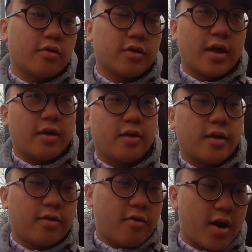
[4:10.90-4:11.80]

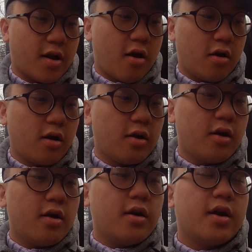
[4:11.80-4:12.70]
their credit card.
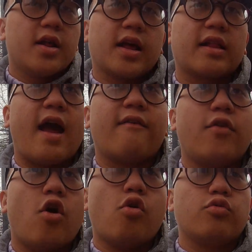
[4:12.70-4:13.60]
Like they have
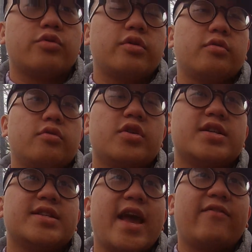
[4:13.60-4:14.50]
no, not
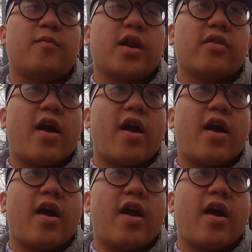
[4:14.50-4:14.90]
disdain for money.